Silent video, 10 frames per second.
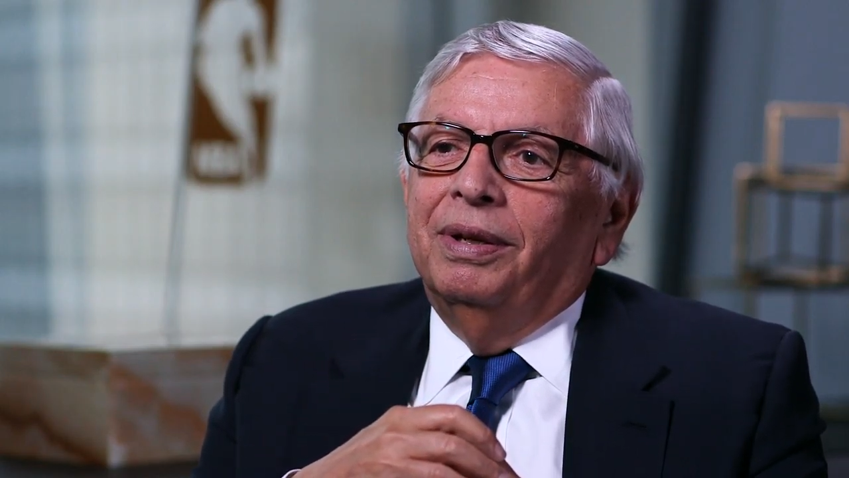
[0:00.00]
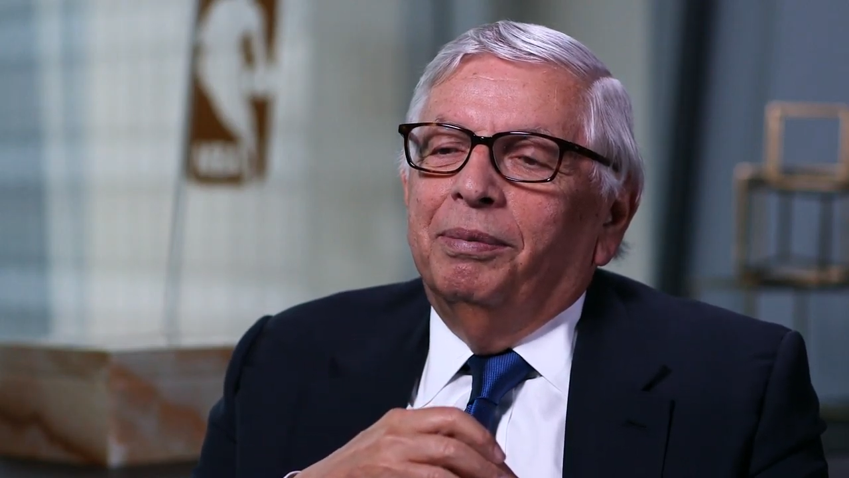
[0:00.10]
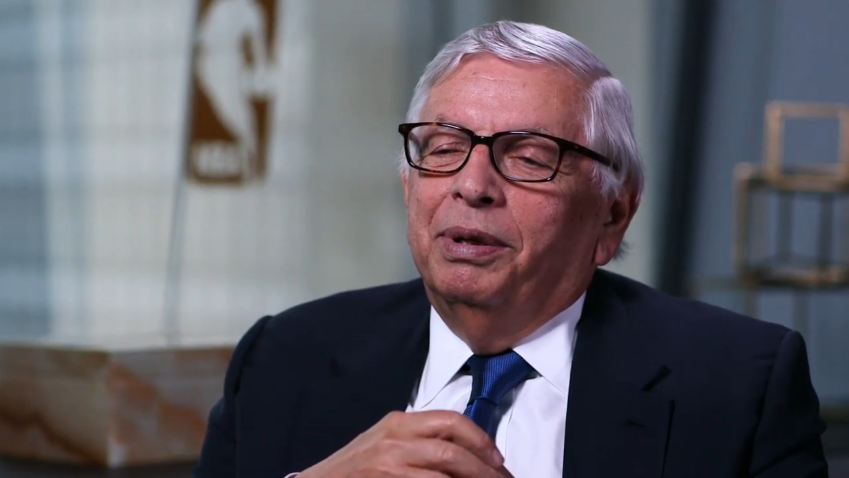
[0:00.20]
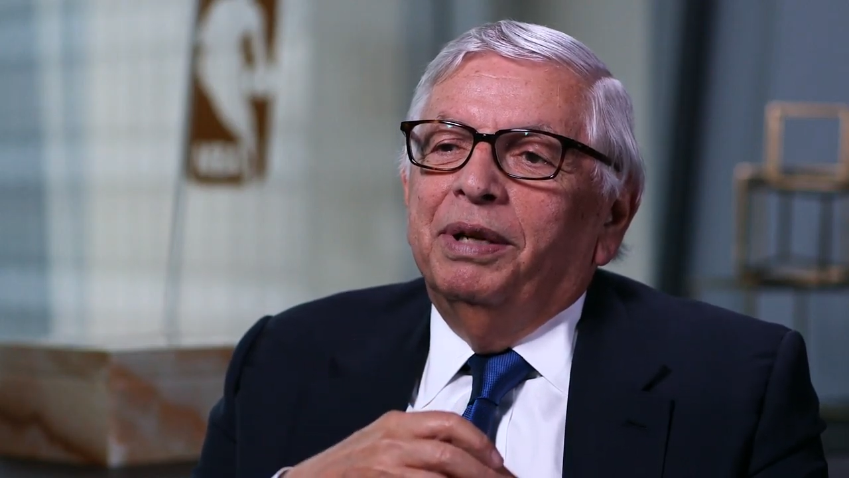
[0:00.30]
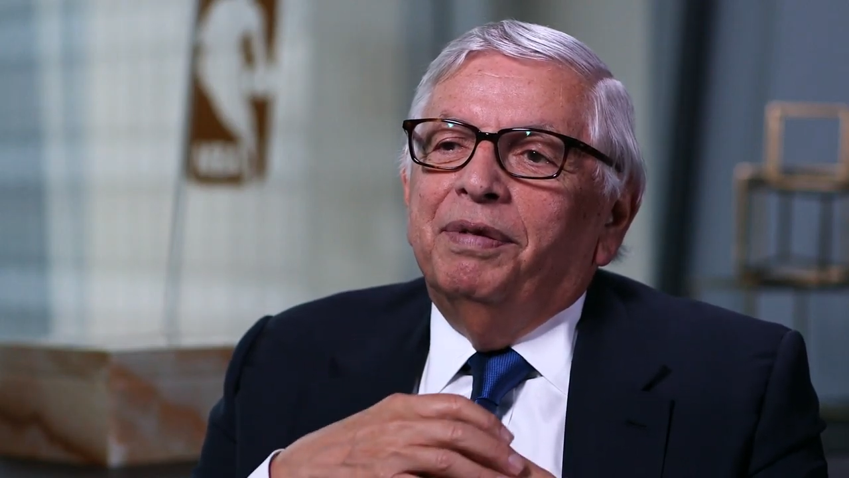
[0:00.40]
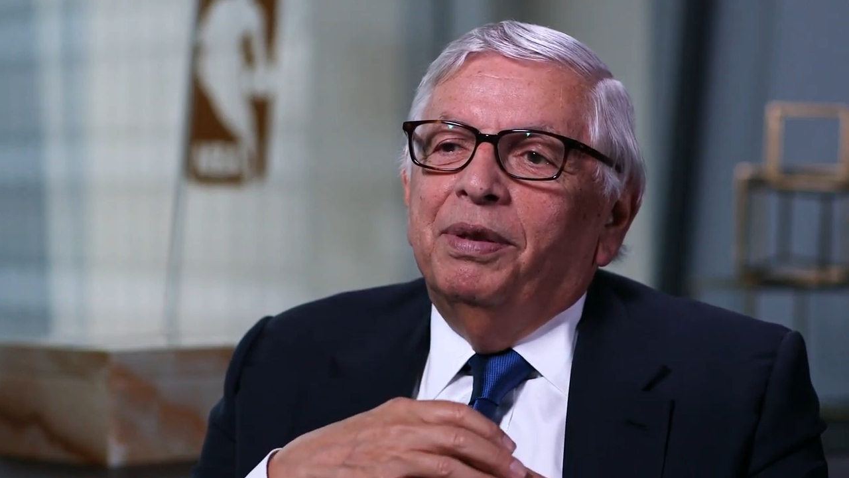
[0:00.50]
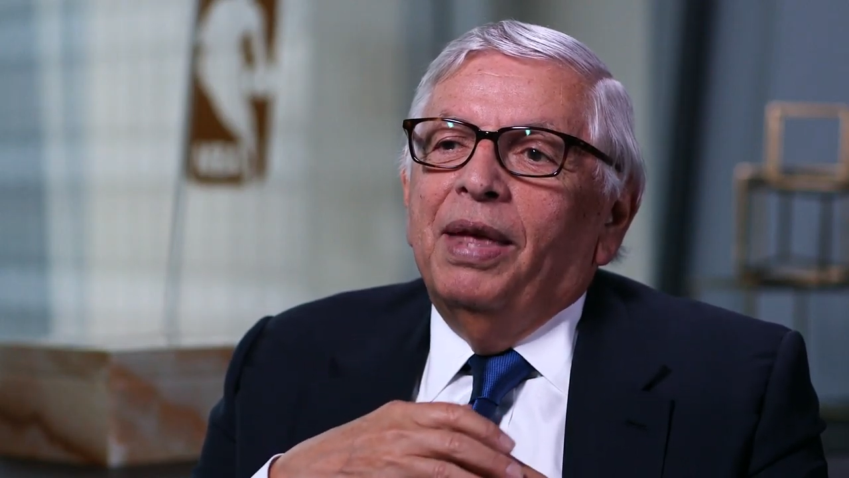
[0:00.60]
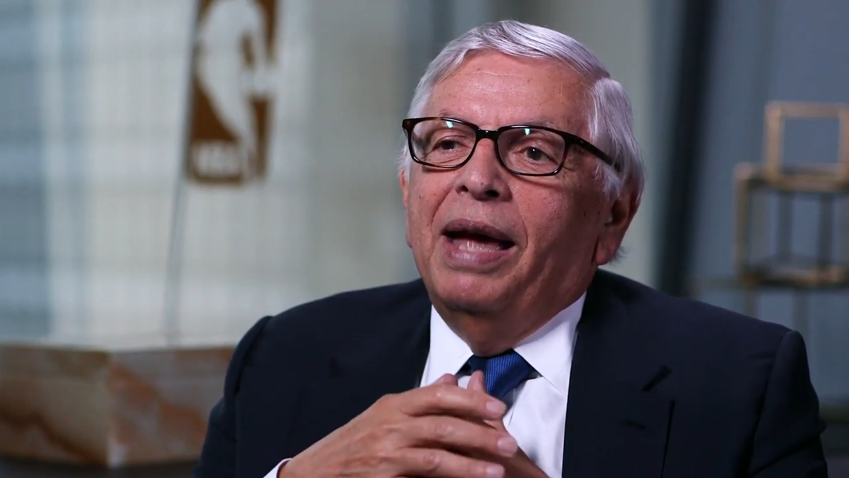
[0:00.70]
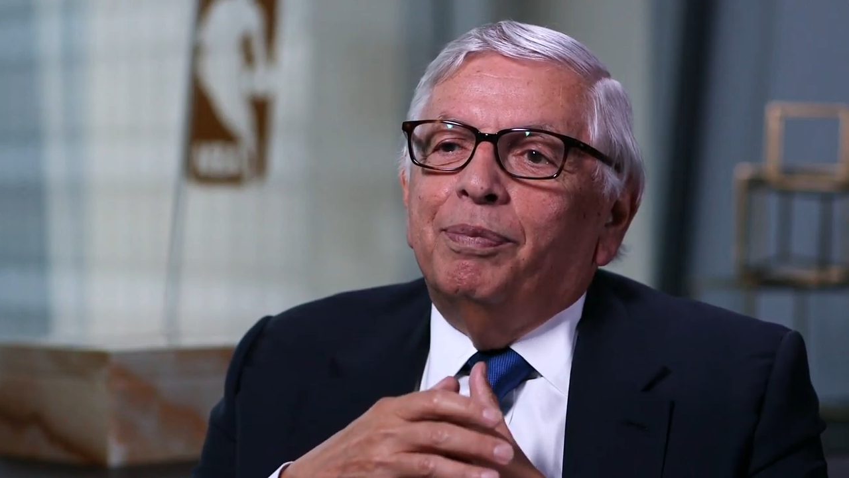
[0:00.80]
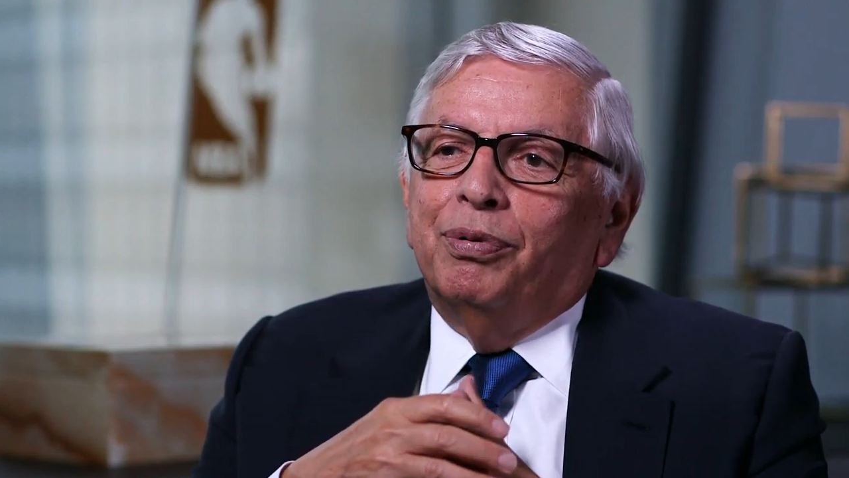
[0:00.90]
But even
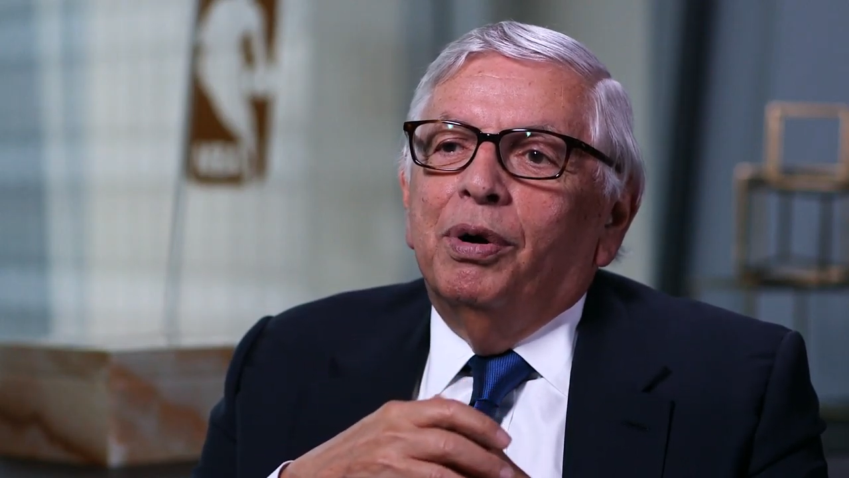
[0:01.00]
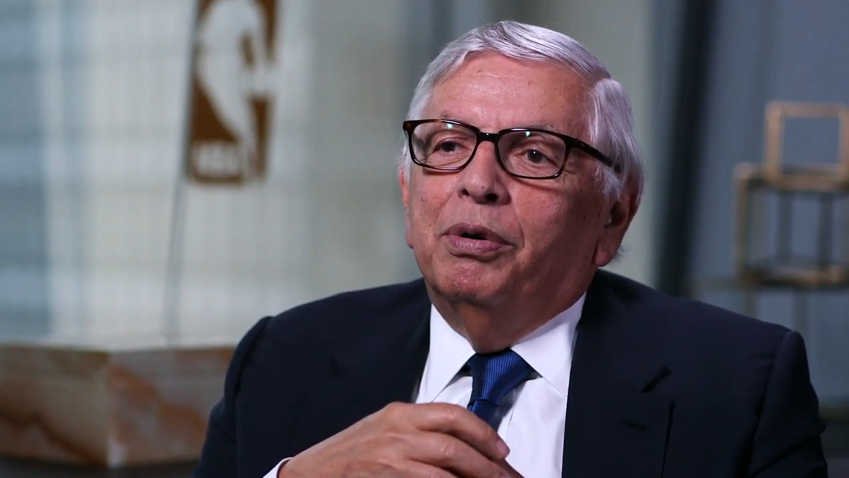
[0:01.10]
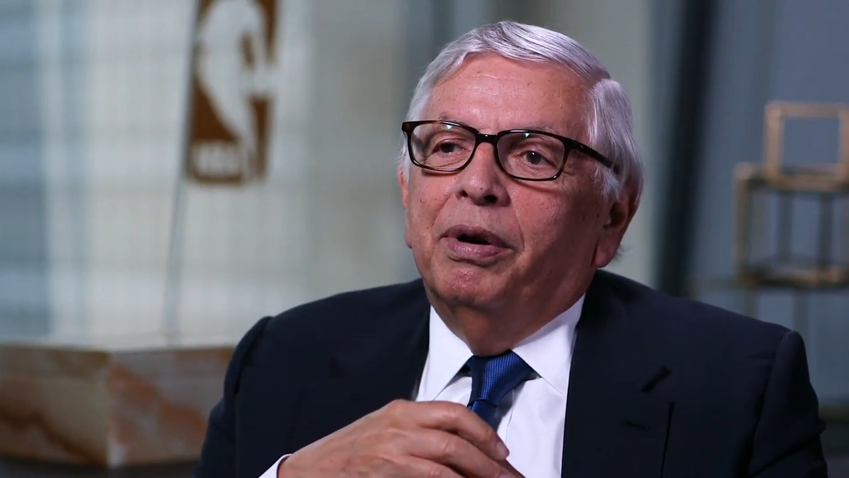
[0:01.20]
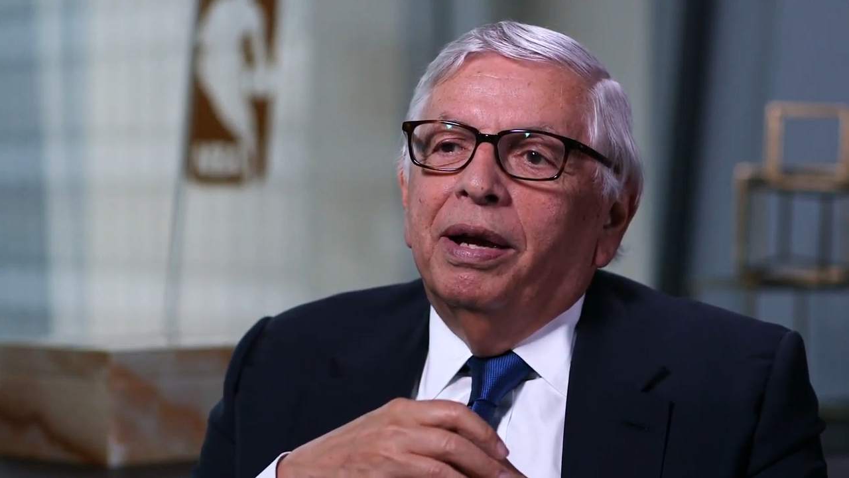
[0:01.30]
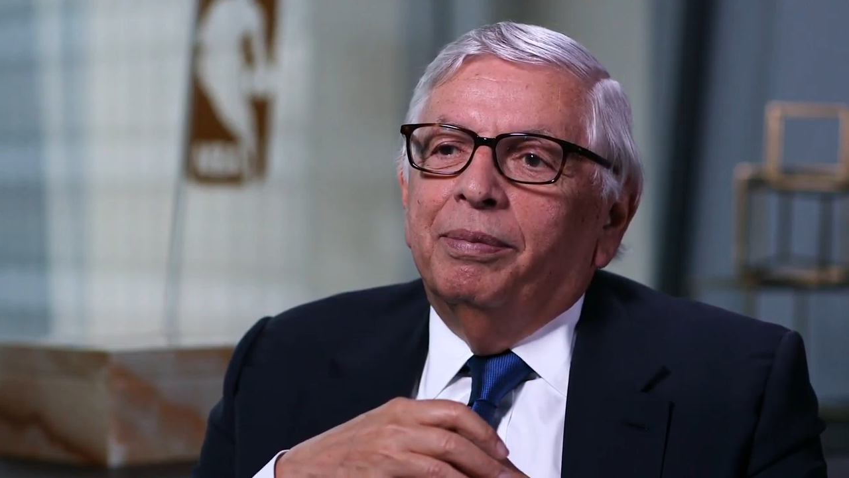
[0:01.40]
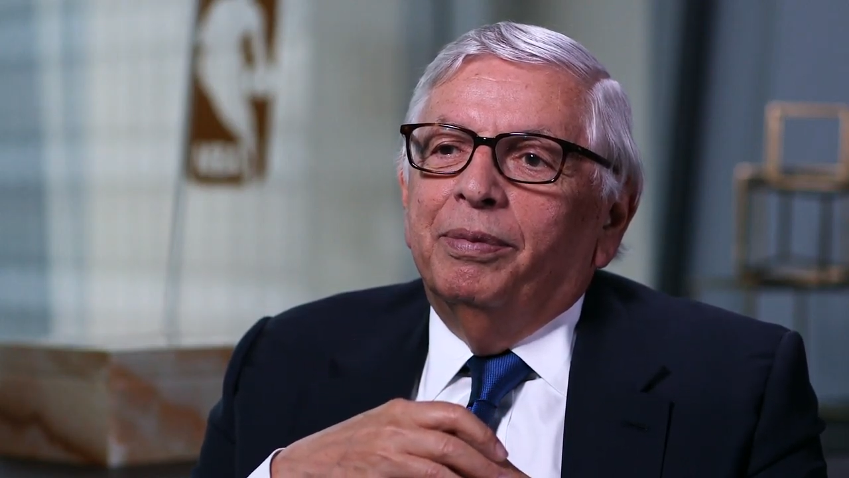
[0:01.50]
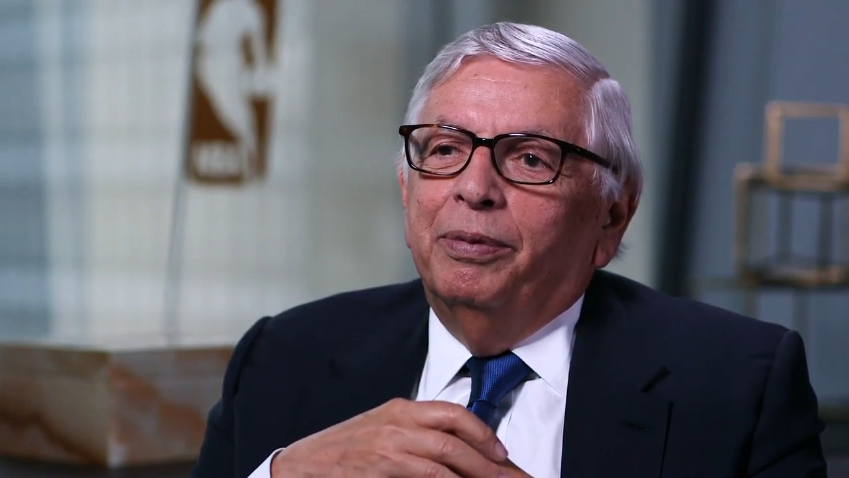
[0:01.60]
that program,